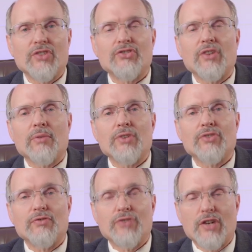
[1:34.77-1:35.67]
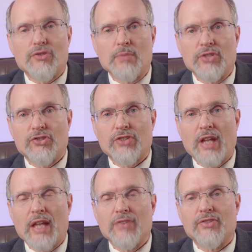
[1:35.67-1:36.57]
series of judgments
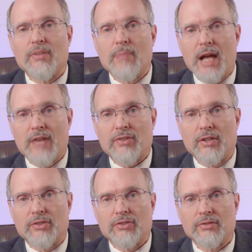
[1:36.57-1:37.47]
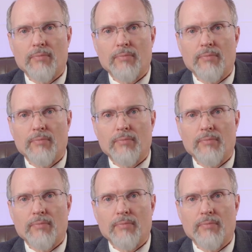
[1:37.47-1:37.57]
is Damascus,